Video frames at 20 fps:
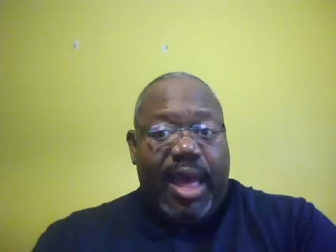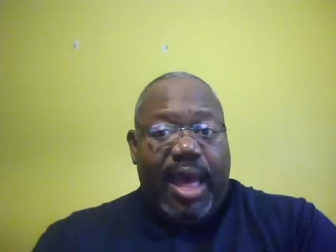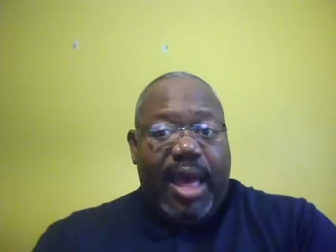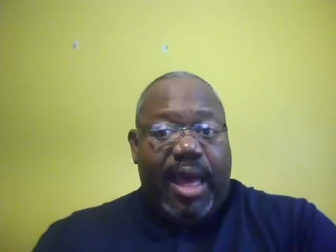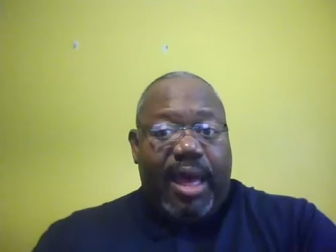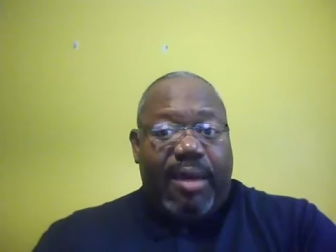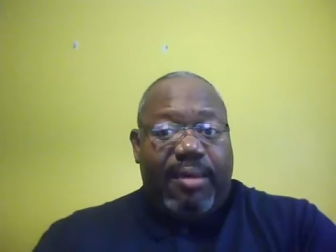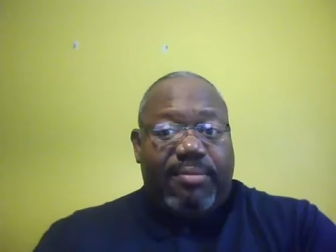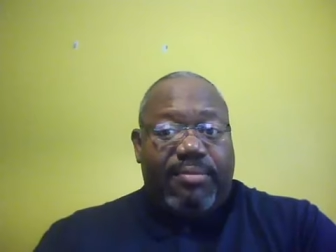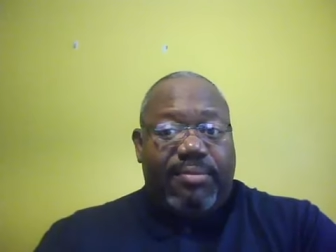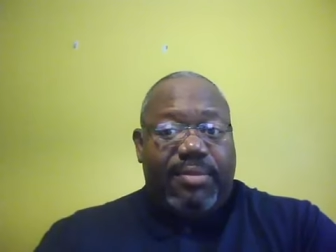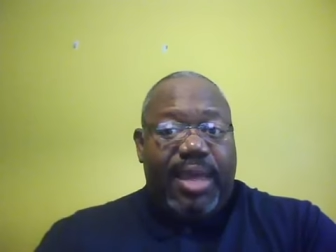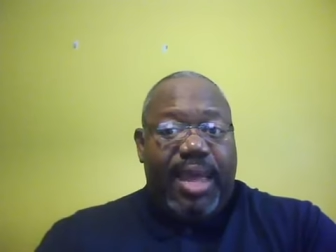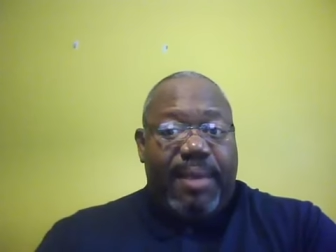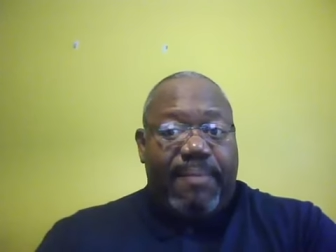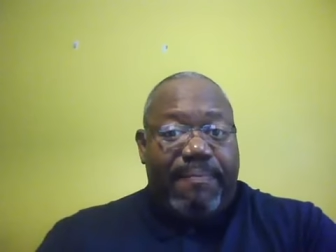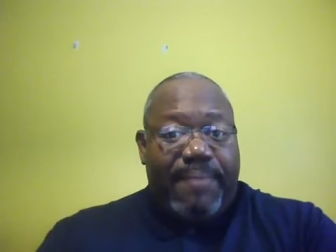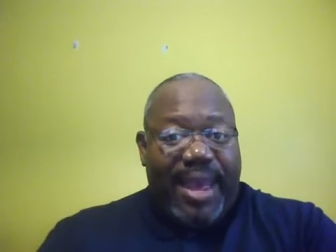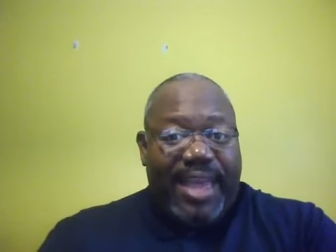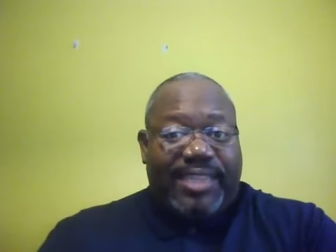um,
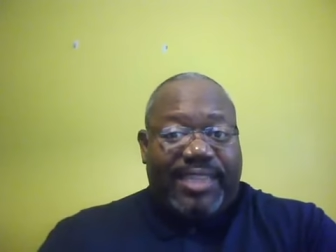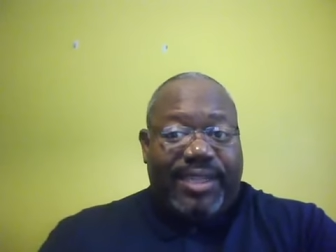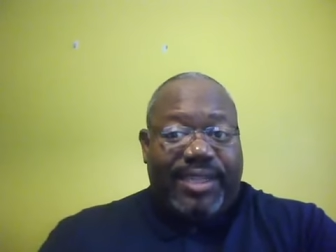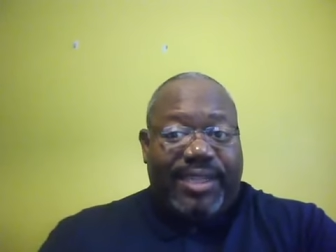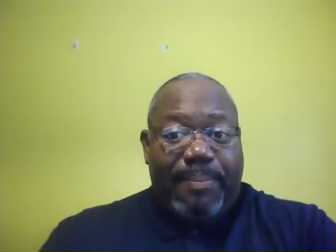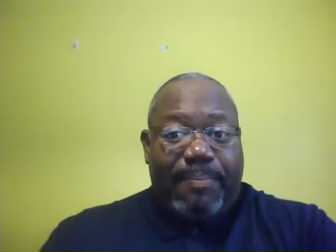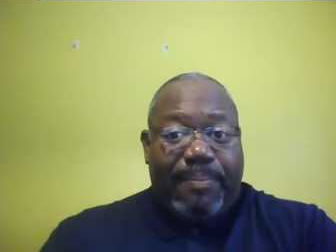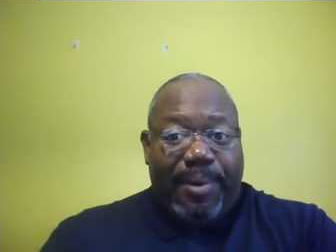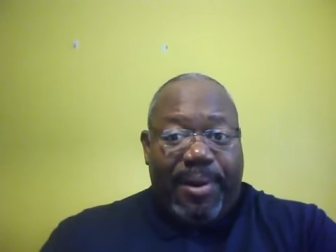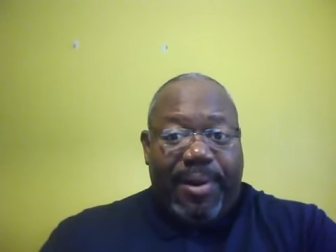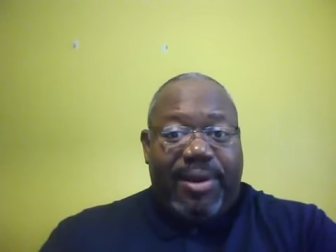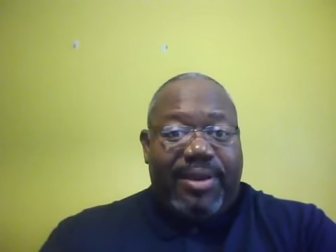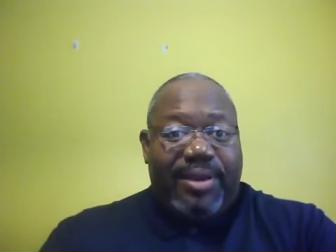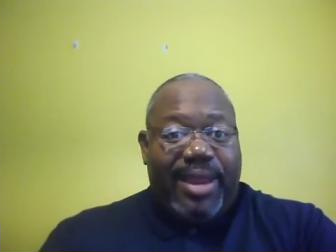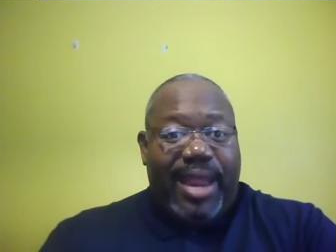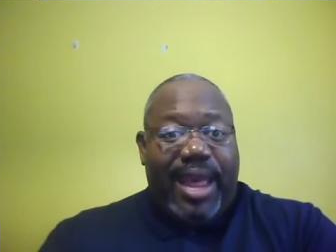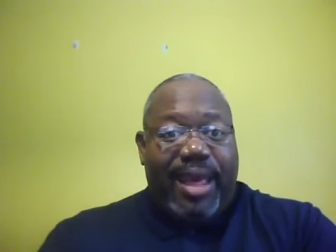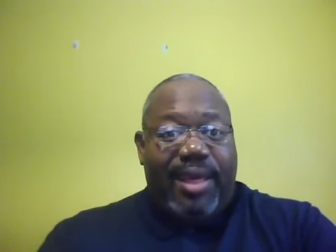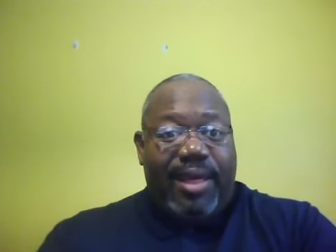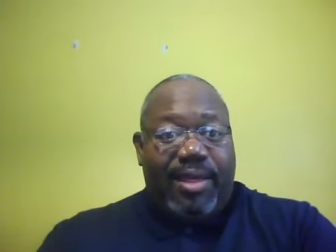and basically
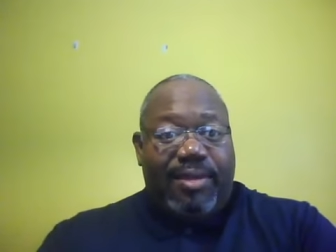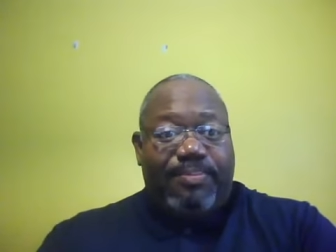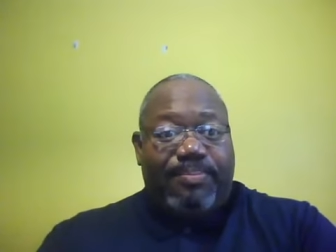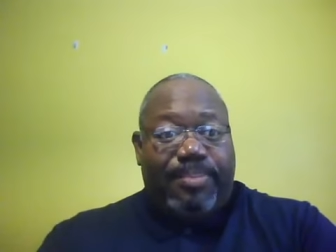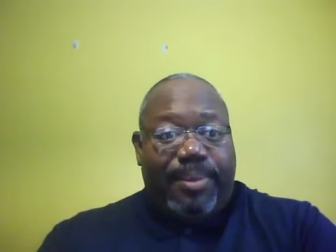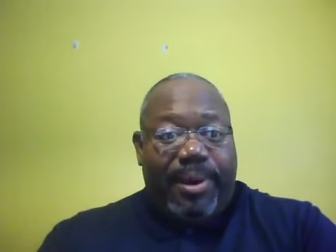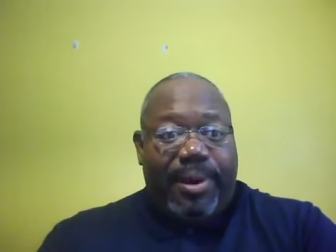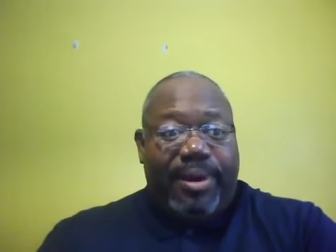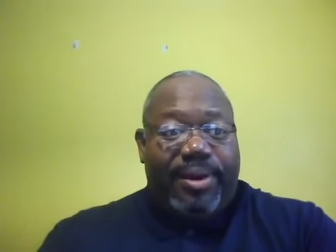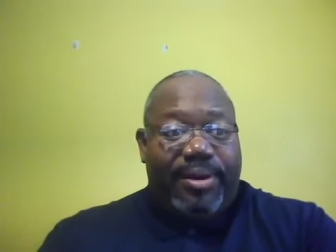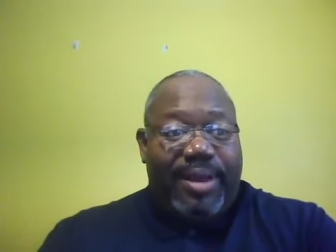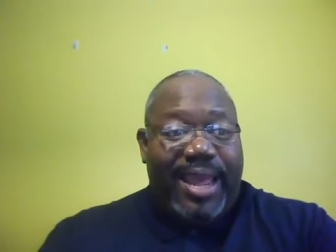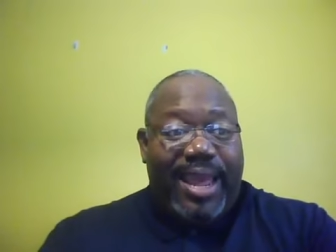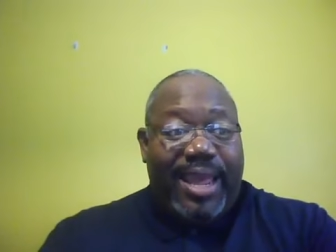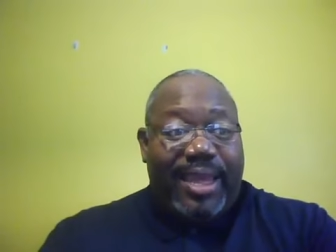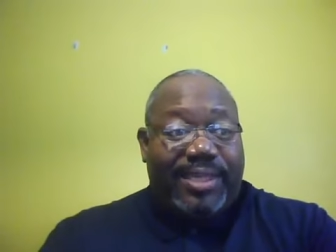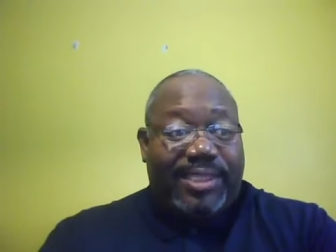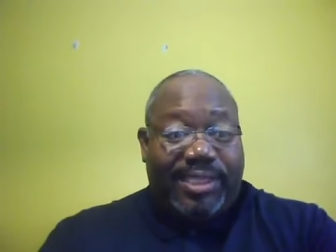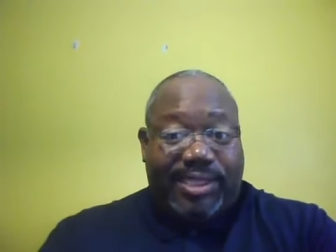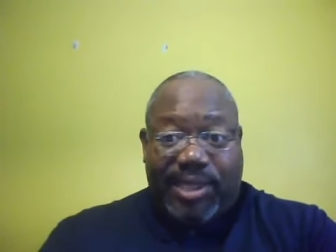burnt that burnt
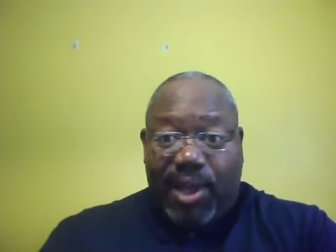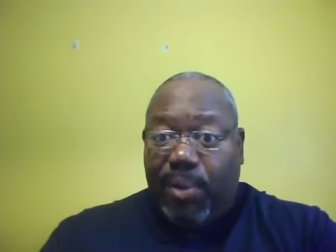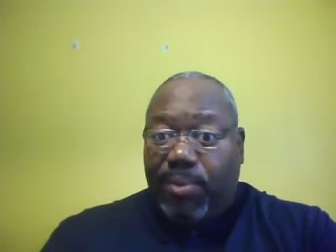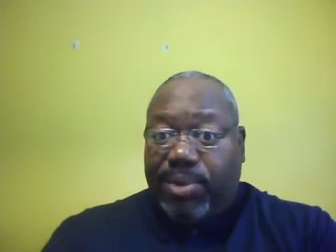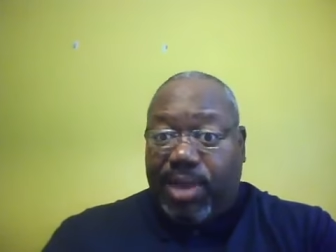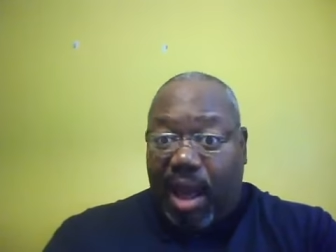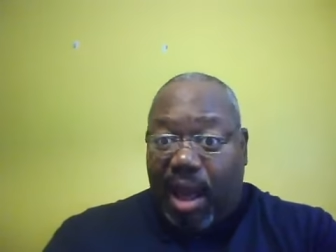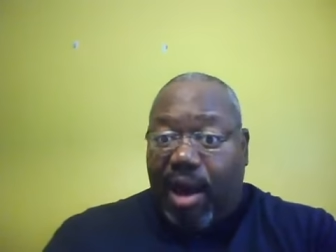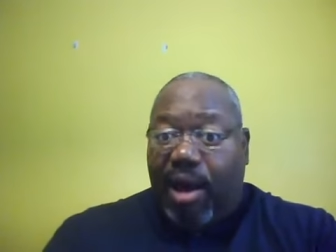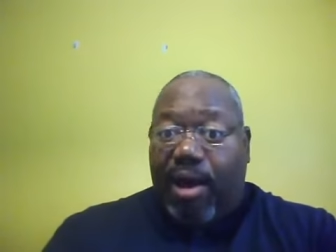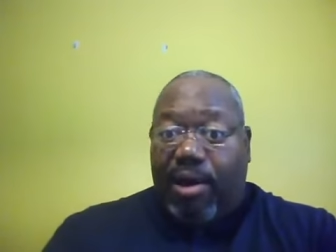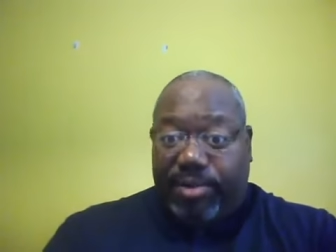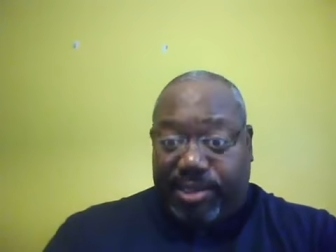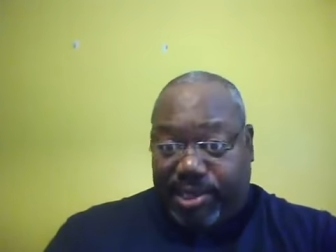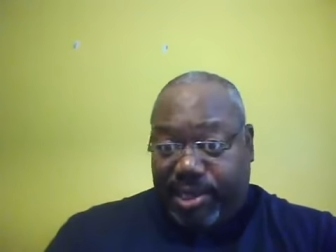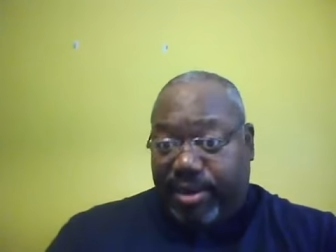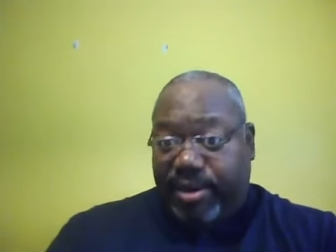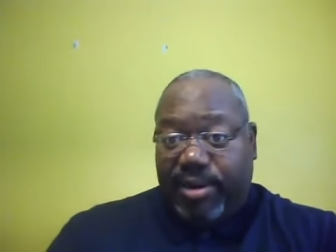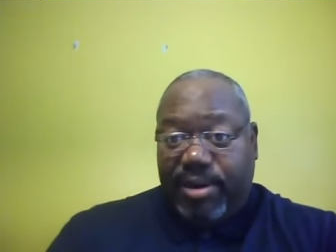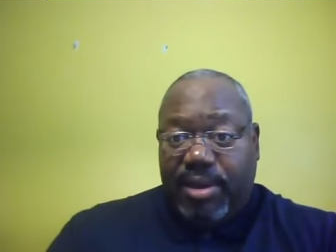a soaked
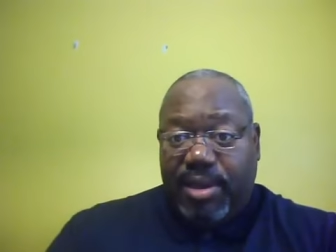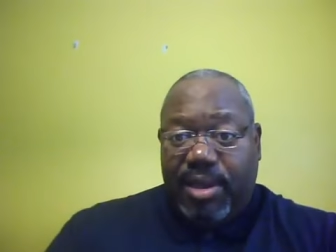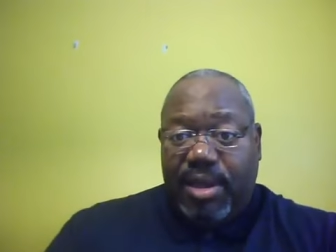altar,